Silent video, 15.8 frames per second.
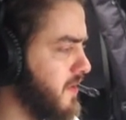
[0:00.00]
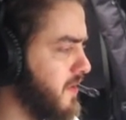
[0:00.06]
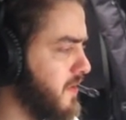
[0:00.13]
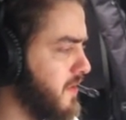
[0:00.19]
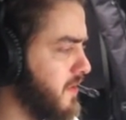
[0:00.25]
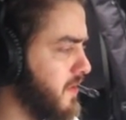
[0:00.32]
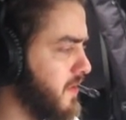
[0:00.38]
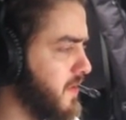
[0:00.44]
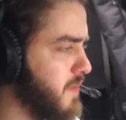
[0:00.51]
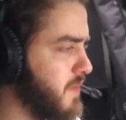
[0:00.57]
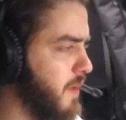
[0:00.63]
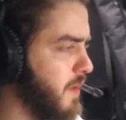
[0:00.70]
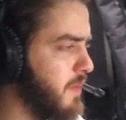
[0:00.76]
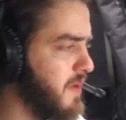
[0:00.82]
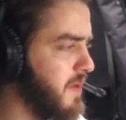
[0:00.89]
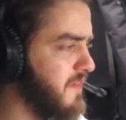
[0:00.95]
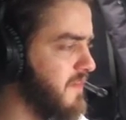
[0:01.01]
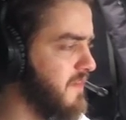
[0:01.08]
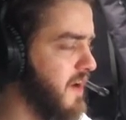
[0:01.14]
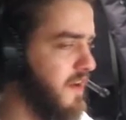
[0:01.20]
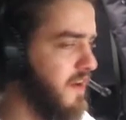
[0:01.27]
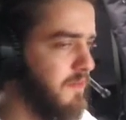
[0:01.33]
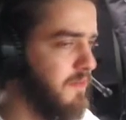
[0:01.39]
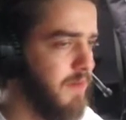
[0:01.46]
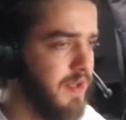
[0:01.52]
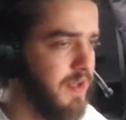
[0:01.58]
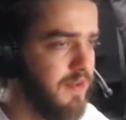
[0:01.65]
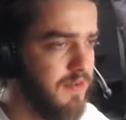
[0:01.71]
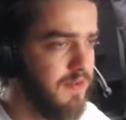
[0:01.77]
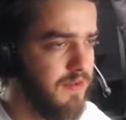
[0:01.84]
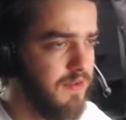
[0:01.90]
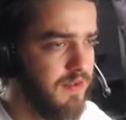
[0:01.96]
It's probably a 5, but
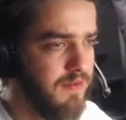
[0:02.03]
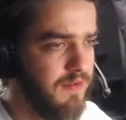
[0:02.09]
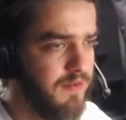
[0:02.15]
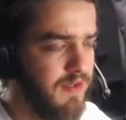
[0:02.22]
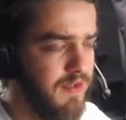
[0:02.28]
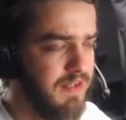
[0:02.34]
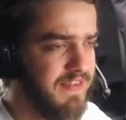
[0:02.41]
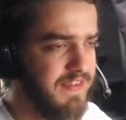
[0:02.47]
let's